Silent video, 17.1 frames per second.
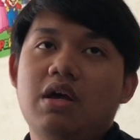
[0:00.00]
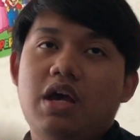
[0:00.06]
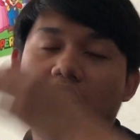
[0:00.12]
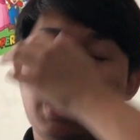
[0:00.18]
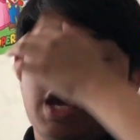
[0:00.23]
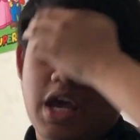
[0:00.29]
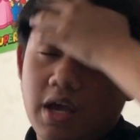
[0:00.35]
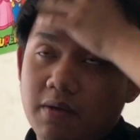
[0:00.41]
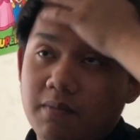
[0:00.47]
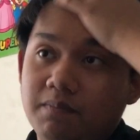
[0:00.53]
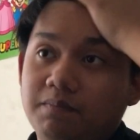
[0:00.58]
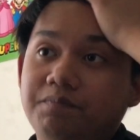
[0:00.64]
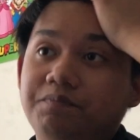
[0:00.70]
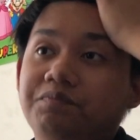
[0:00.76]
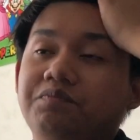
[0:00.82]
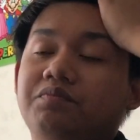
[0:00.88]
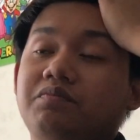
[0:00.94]
And
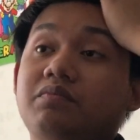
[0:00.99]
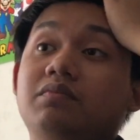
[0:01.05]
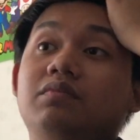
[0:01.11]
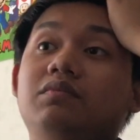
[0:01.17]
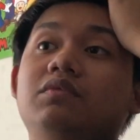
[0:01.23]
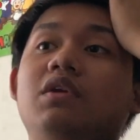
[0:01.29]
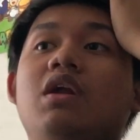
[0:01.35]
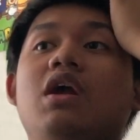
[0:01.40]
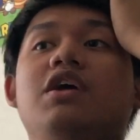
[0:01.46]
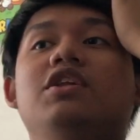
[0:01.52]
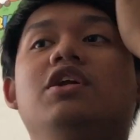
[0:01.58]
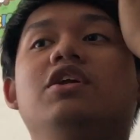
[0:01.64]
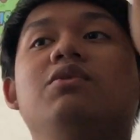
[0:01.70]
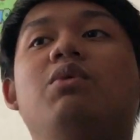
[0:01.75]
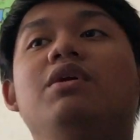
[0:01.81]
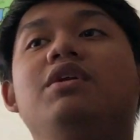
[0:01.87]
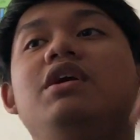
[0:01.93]

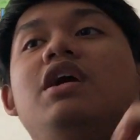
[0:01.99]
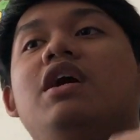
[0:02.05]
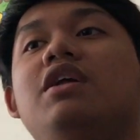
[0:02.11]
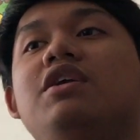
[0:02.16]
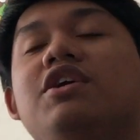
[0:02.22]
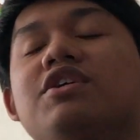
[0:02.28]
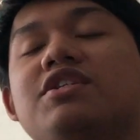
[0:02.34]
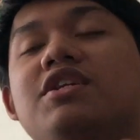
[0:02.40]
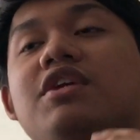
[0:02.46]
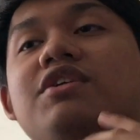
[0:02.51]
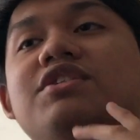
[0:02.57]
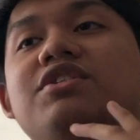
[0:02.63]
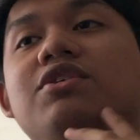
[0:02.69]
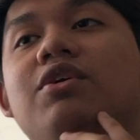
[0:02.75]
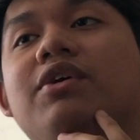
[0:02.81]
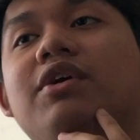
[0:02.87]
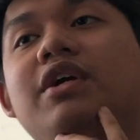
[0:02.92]
another one, and here's another
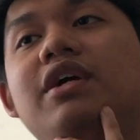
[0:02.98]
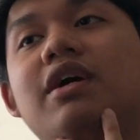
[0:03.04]
story.